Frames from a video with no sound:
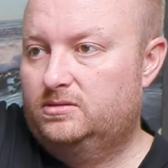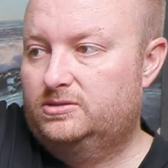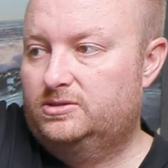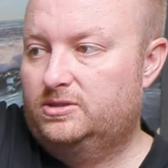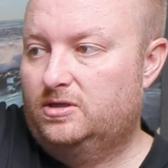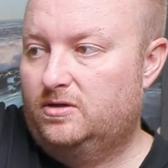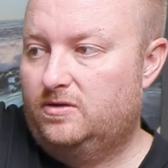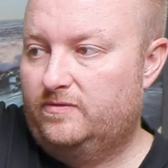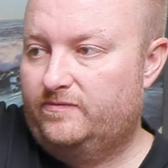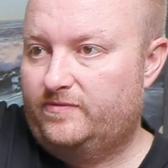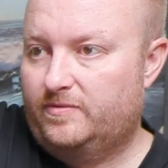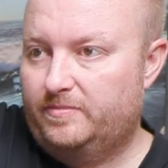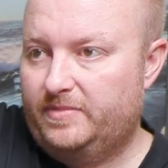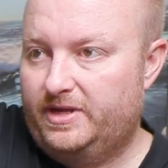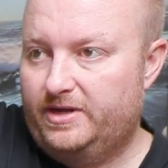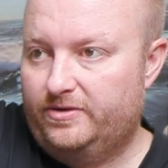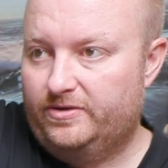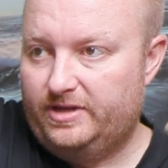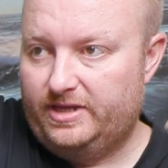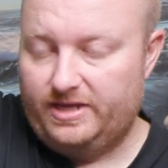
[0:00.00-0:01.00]
so from
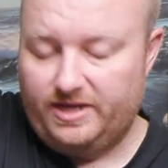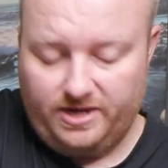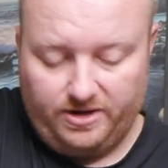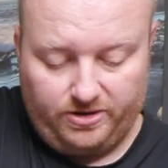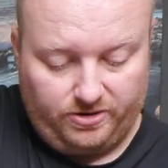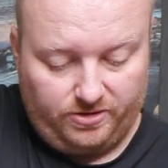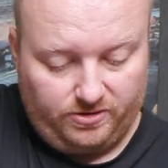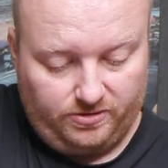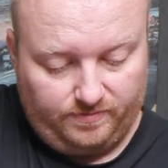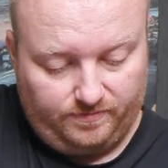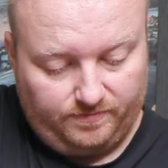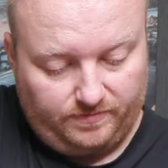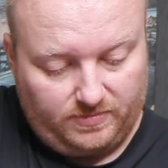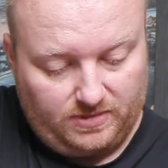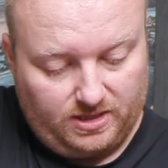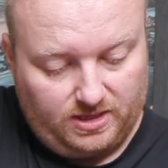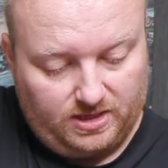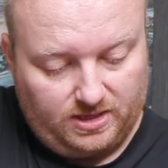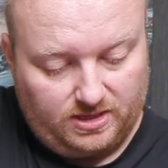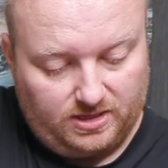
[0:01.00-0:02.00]
here to here,
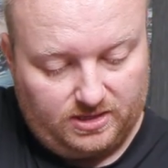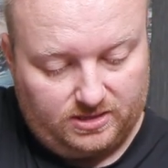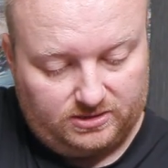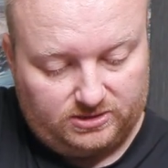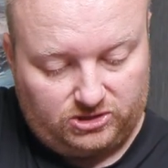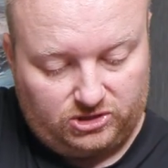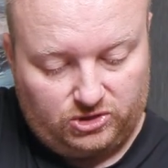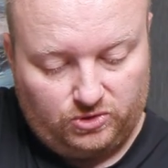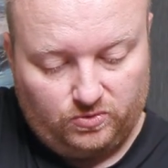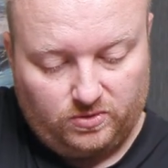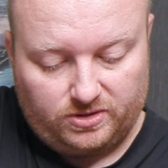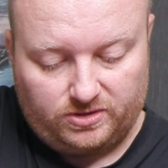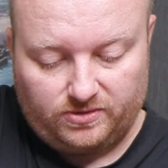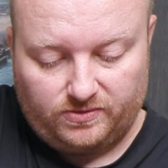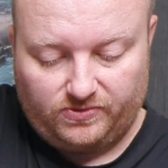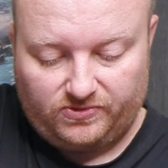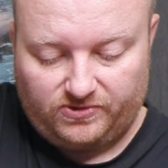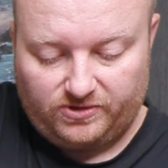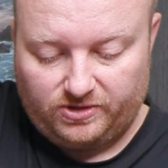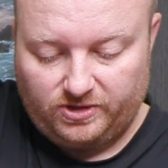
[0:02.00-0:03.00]
is
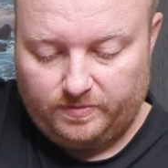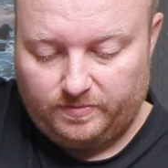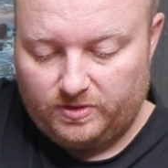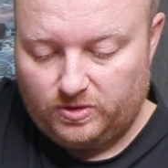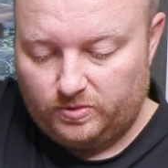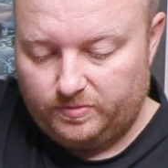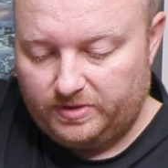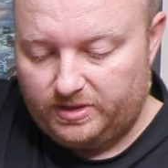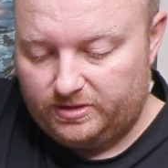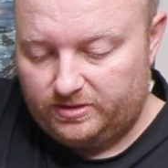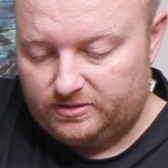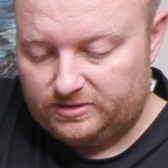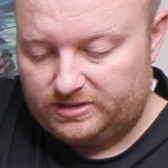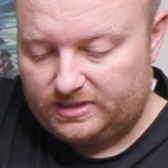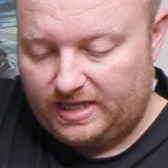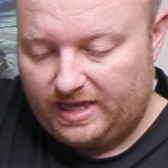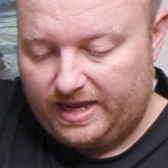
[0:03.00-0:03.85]
230 millimeters,